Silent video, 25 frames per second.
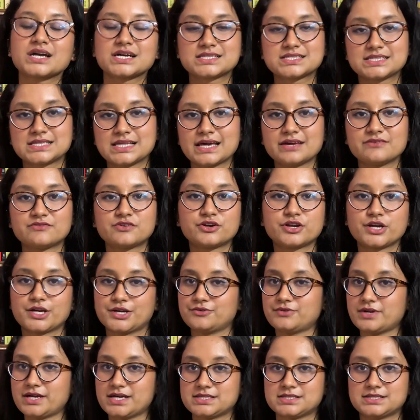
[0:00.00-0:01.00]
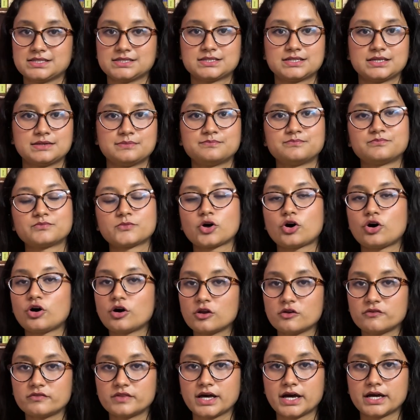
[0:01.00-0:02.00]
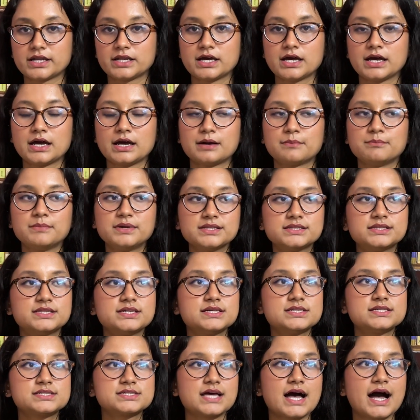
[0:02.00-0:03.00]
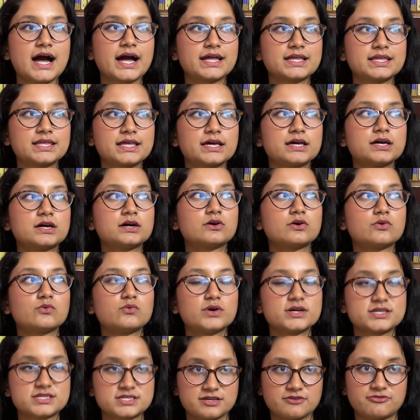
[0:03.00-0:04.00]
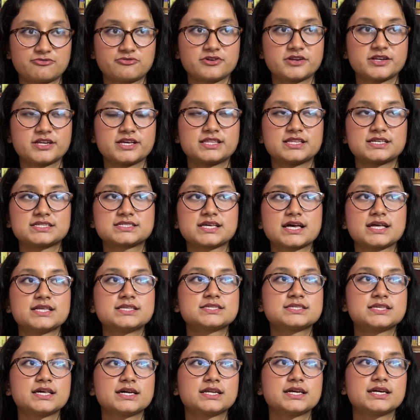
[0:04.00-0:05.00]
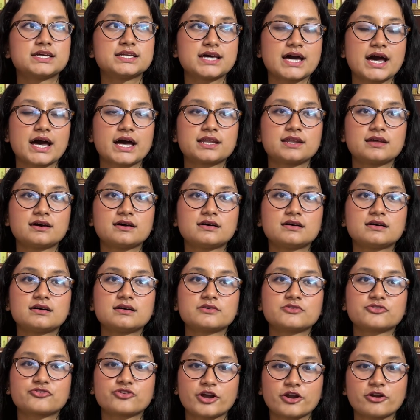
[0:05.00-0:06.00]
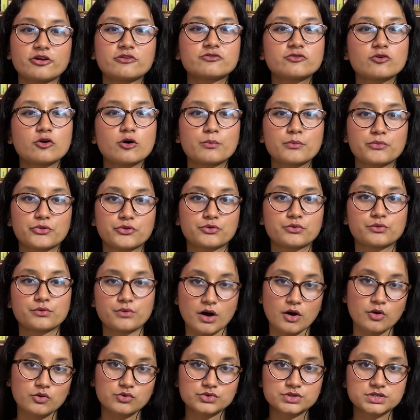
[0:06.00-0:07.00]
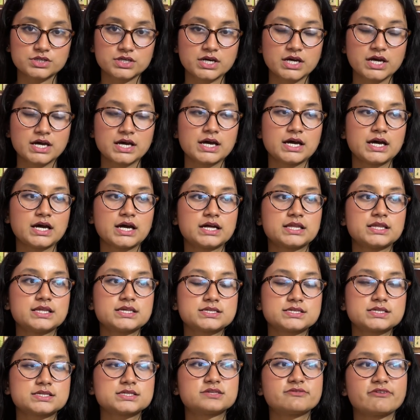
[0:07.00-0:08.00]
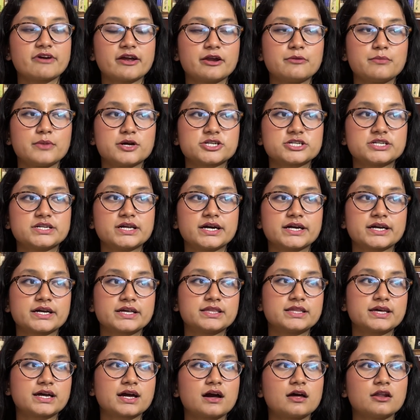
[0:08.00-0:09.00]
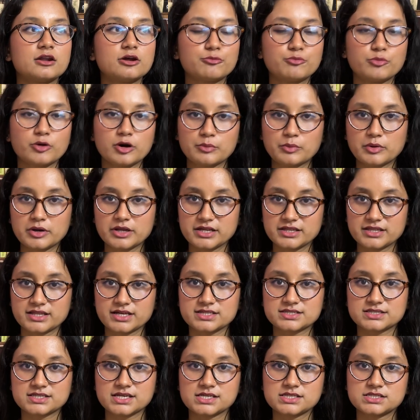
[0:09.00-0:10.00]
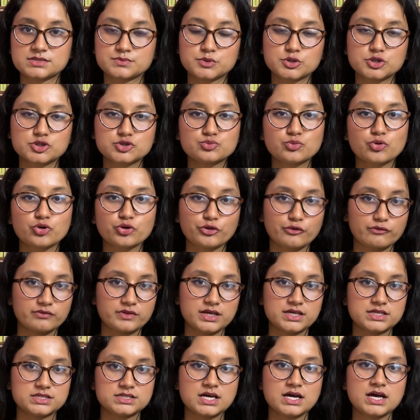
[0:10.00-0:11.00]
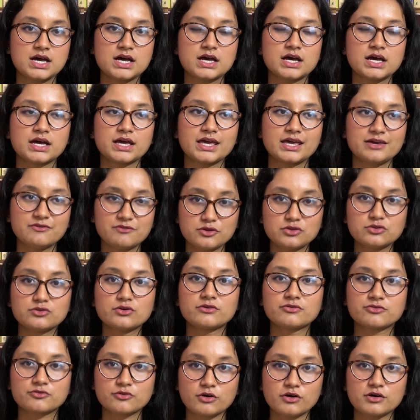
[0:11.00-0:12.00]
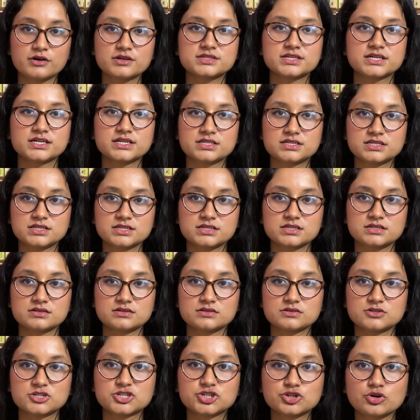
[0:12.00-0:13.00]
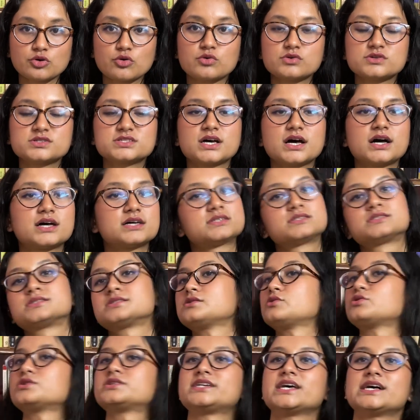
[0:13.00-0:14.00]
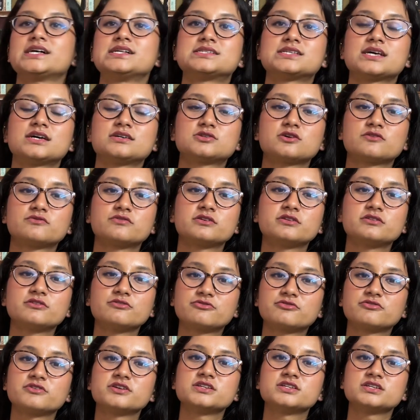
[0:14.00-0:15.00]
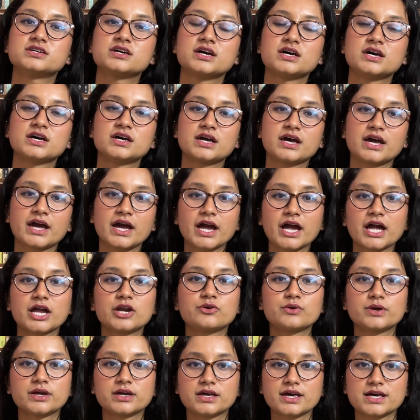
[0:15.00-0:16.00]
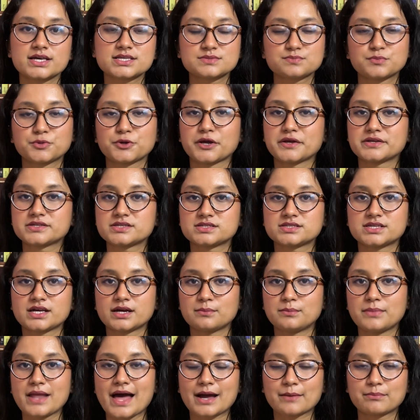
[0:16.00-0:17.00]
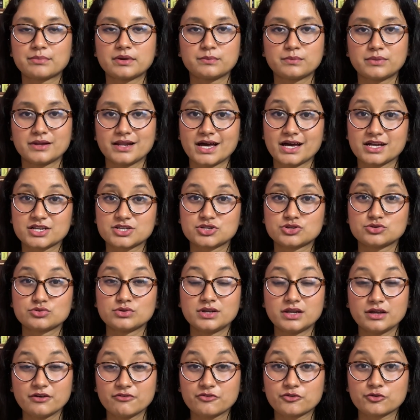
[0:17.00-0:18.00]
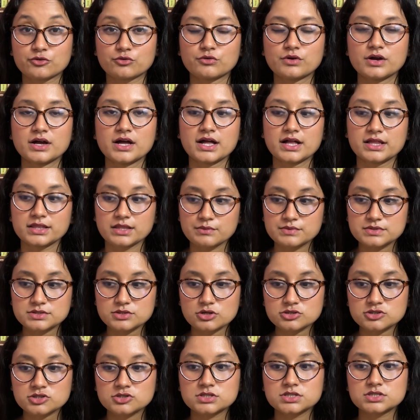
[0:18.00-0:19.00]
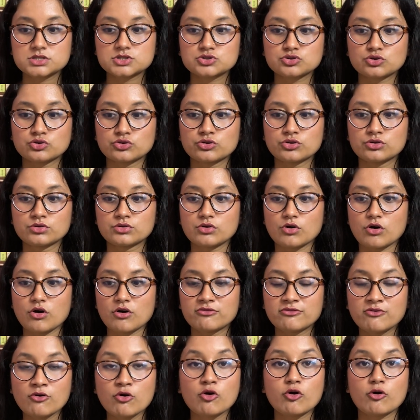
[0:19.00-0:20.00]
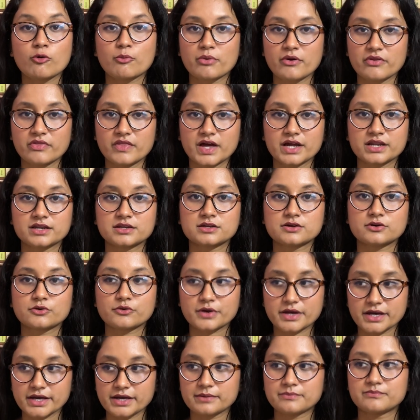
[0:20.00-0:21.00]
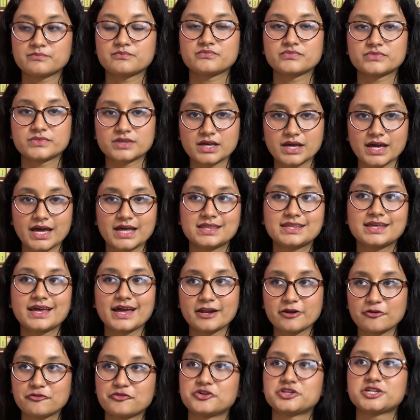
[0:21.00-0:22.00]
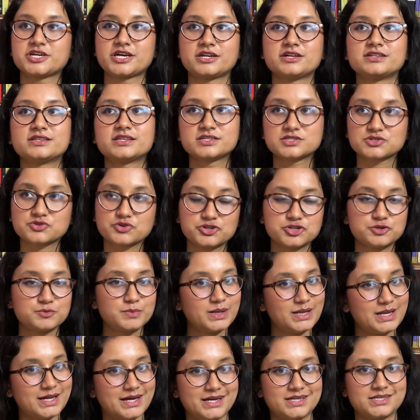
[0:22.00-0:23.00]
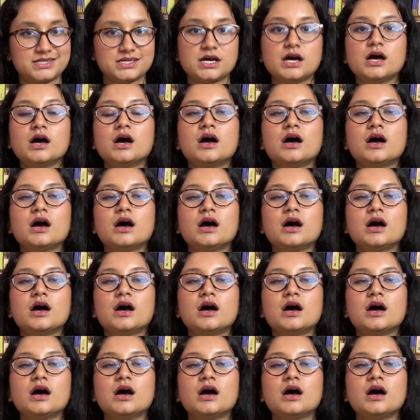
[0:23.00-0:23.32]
slavery, racism, all of that. But this, I think, was different in the sense that it had a thread of hope throughout. This is very much like The Color Purple in that sense, because both of these, even though of course it shows us or tells us of the different harrowing experiences that black people had to live through, there was also this tone of hope that, okay, at the end of the tunnel there's going to be light.